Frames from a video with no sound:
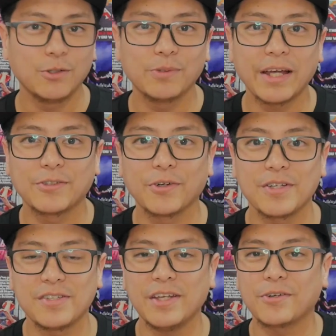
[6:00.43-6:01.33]
don't like
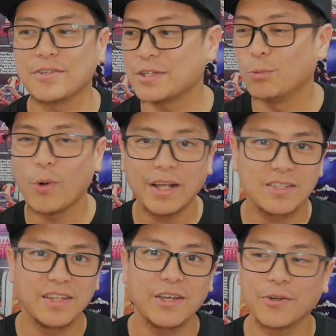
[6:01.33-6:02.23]
dirty sneakers, and white
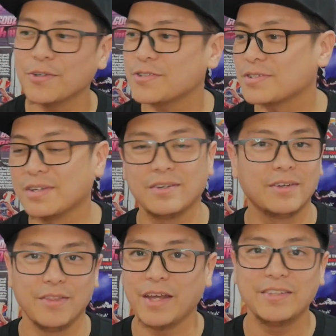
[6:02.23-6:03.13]
sneakers,
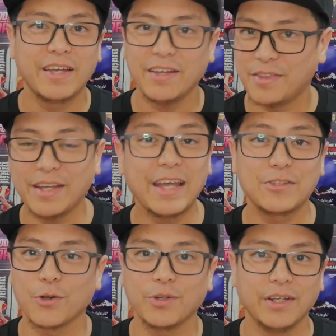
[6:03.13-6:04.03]
they
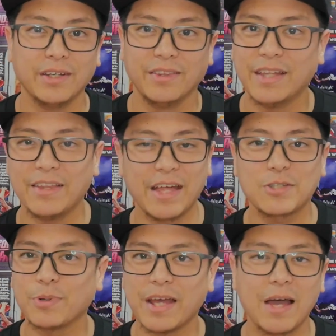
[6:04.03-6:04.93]
get dirty.
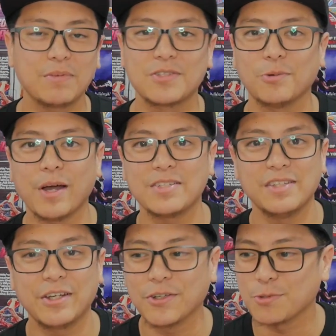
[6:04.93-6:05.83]
That's what happens to white
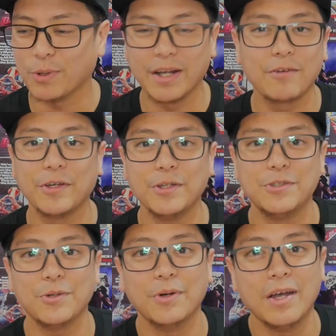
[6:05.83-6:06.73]
sneakers, whatever you
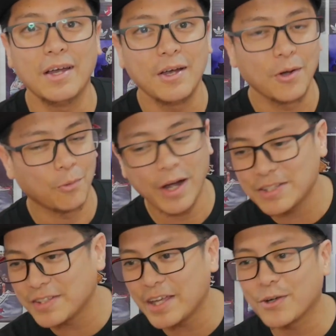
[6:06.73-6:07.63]
do.
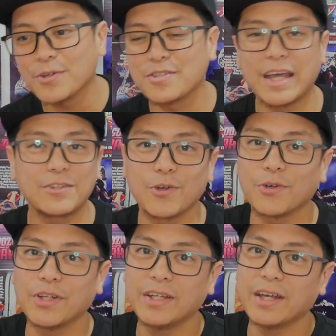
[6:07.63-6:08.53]
White sneakers get
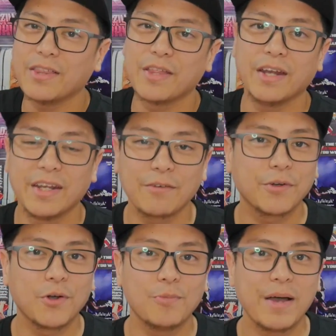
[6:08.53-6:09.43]
dirty and they
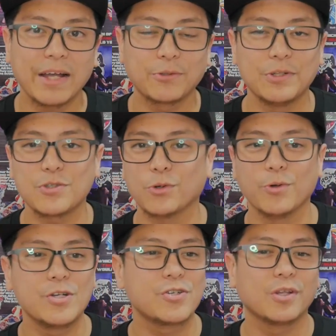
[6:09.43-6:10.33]
never go back to its
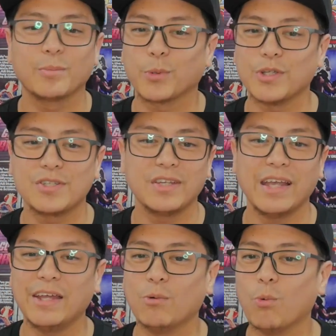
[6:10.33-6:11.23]
original
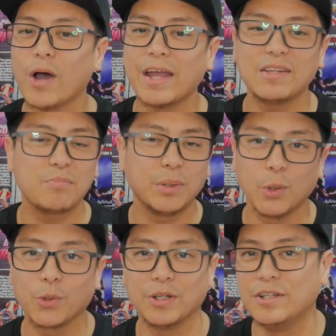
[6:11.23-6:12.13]
pristine, white,
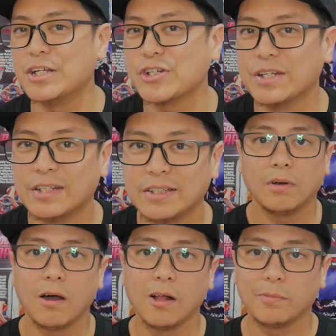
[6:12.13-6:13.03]
pure condition.
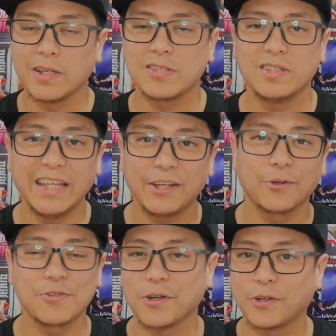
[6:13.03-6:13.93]
All my
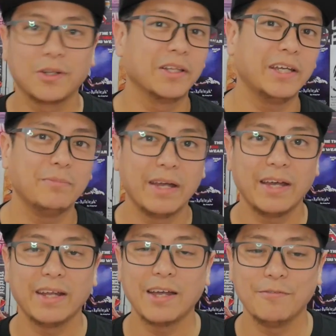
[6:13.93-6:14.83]
sneakers are clean,
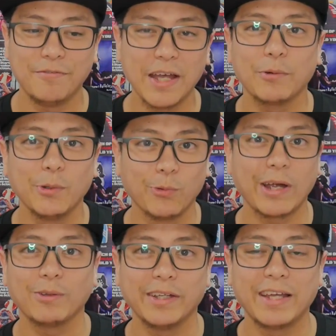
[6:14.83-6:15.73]
man. I very
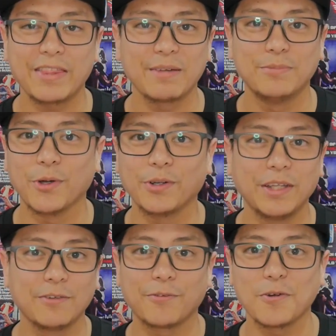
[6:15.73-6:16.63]
rarely get them
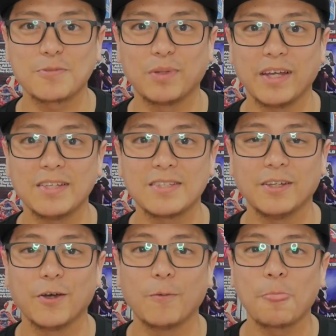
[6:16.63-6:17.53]
dirty in the first place,
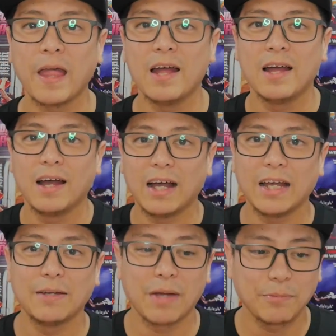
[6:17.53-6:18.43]
you know?
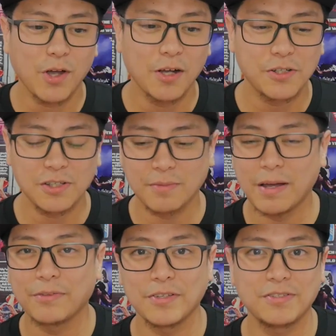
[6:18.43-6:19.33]
I'm conscious
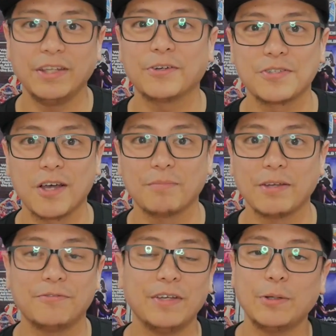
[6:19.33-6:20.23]
about the sneakers on
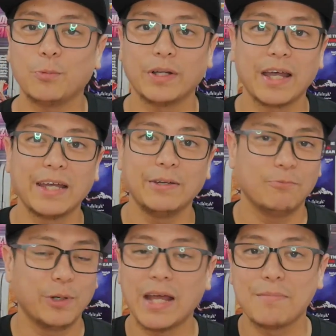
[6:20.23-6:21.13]
my feet when
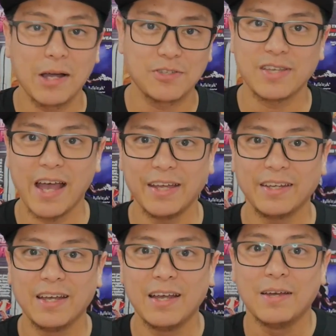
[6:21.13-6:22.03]
I'm
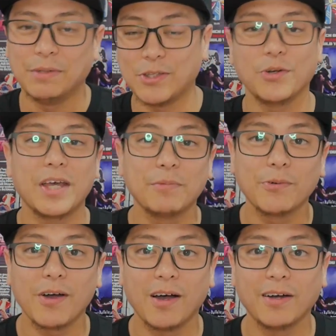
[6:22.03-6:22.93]
outside. But don't get me
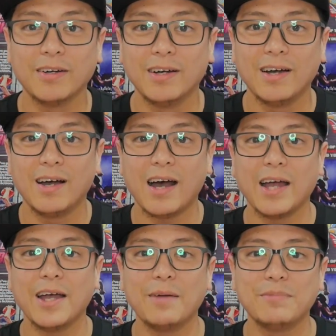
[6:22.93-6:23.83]
wrong,
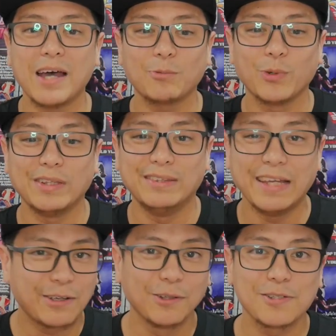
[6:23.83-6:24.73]
I'm not
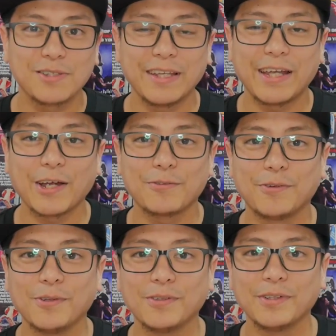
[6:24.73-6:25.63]
ridiculously
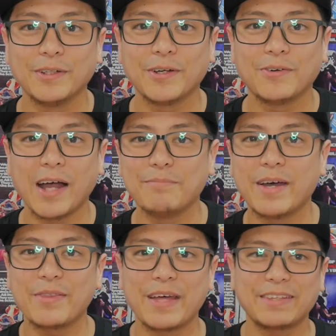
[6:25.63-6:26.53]
careful, you know? I'm
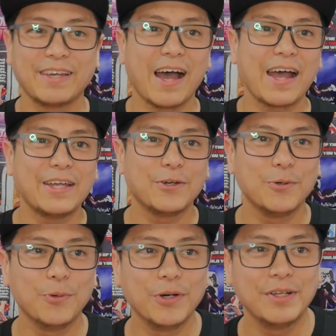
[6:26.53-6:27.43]
not that guy
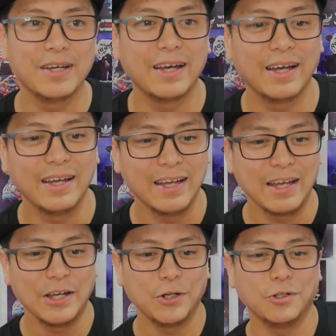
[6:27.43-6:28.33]
who
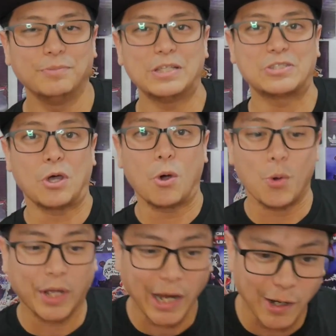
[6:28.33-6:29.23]
would be
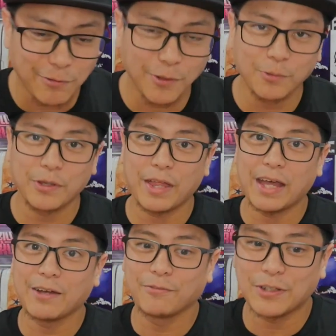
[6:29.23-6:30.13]
so careful with
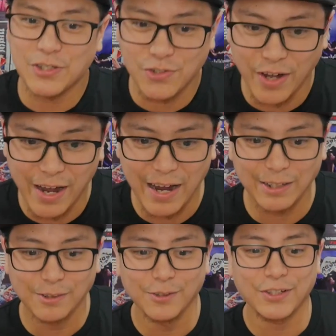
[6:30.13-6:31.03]
every
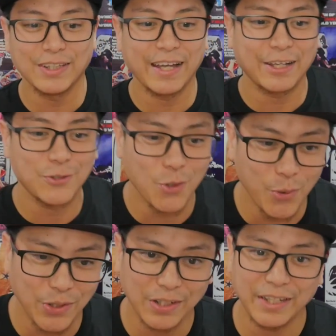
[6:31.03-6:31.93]
stride, looking like a
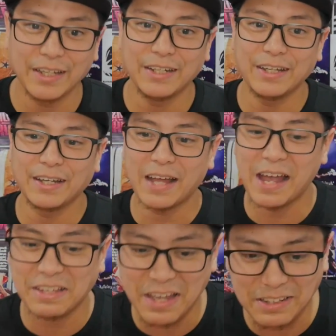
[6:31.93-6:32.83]
total idiot.
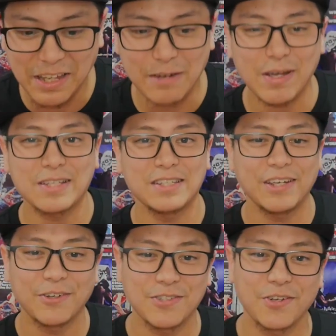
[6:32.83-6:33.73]
I can't get my
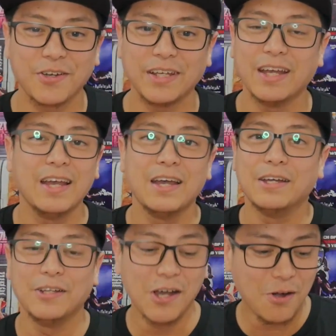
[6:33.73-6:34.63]
sneakers dirty.
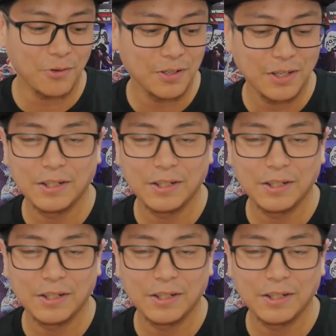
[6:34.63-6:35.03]
No,